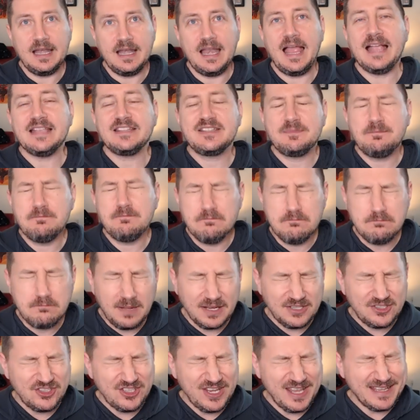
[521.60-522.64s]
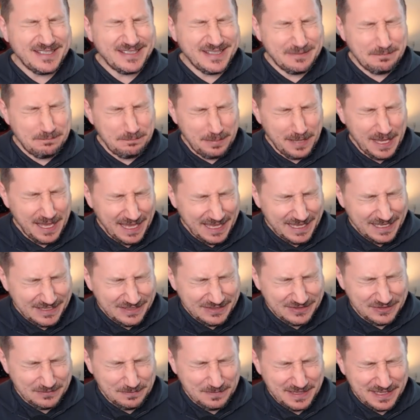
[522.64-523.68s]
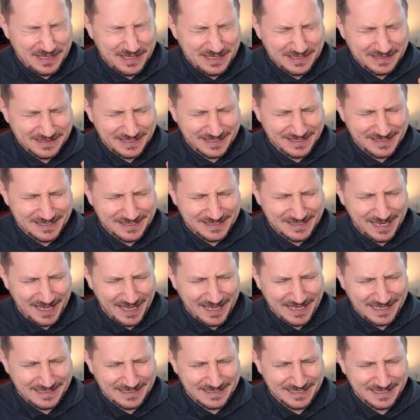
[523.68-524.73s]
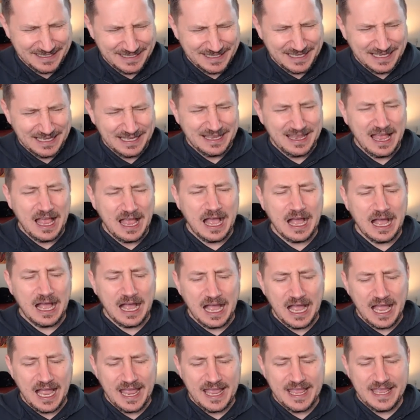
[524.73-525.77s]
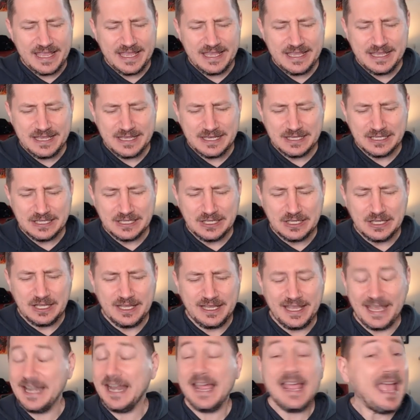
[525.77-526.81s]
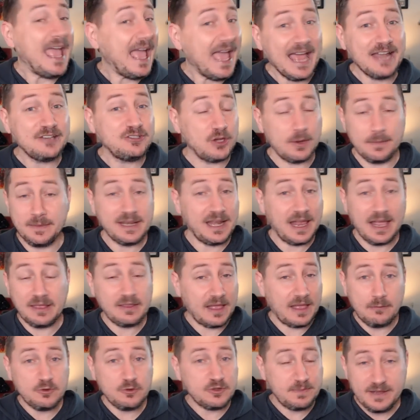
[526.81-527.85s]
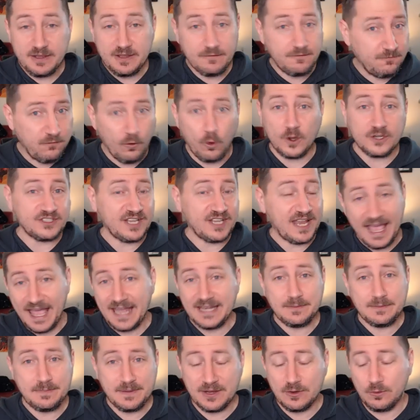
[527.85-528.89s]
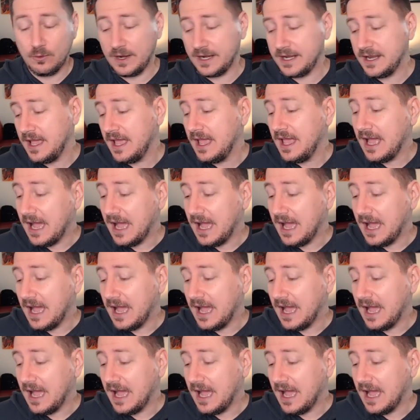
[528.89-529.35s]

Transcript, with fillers: as much as it pains me to say it, I, and I had to, I mean, I, I was being forced, I had to pick one.